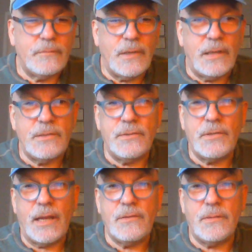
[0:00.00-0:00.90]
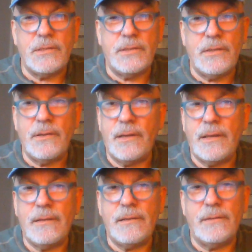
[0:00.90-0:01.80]
Unless you change what you're
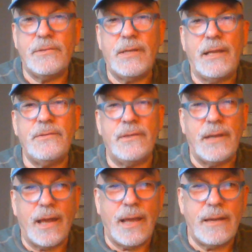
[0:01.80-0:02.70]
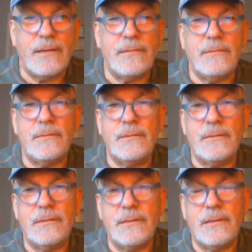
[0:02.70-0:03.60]
doing, you know, change your diet,
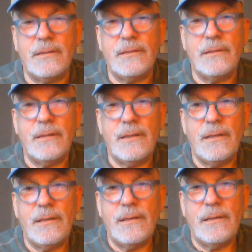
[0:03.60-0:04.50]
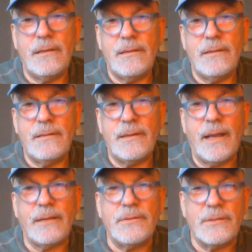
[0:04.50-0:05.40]
uh,
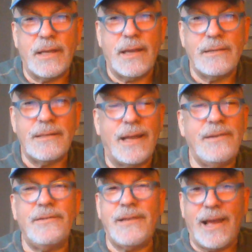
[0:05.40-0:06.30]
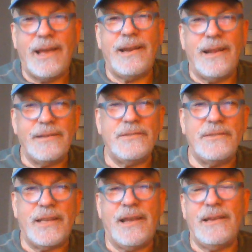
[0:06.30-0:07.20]
exercise. I do diet,
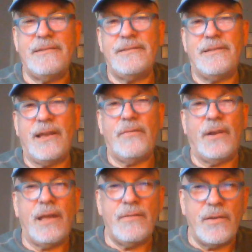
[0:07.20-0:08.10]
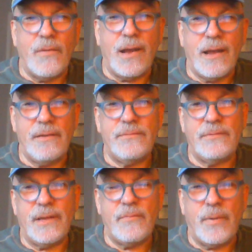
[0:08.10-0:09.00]
exercise. I have a loving
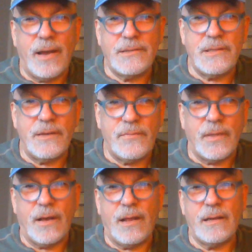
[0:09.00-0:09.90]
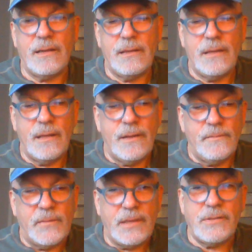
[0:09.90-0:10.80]
wife. I have positive thought.
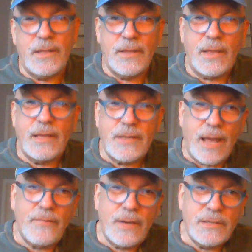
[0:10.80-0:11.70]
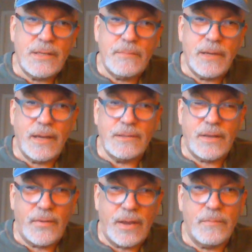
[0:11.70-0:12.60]
These are the things I've listed because
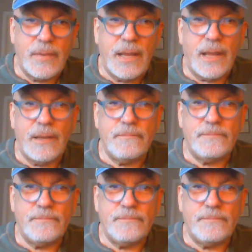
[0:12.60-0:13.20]
they've helped me.